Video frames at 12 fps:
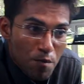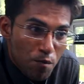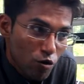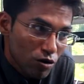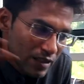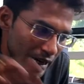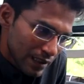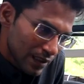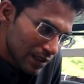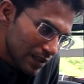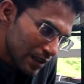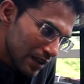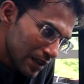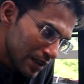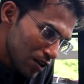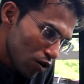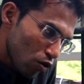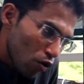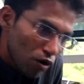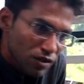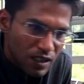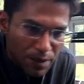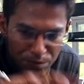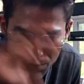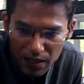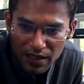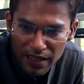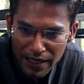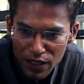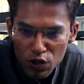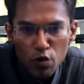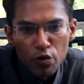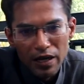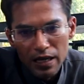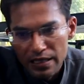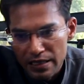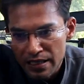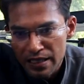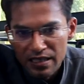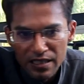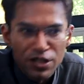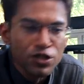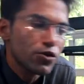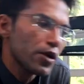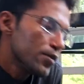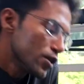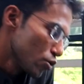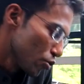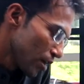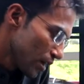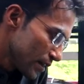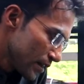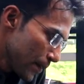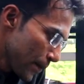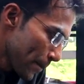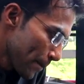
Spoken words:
put that concept into reality, the dream into reality.